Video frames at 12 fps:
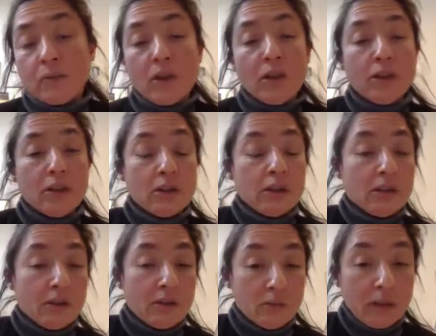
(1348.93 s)
here
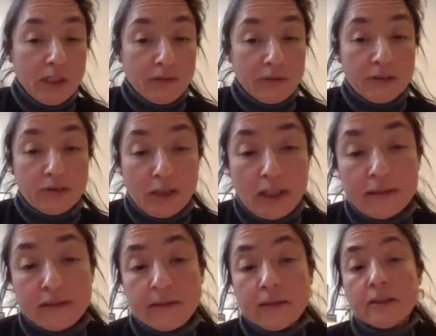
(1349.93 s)
we have in
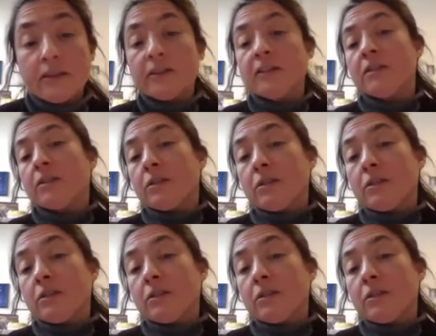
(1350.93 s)
red the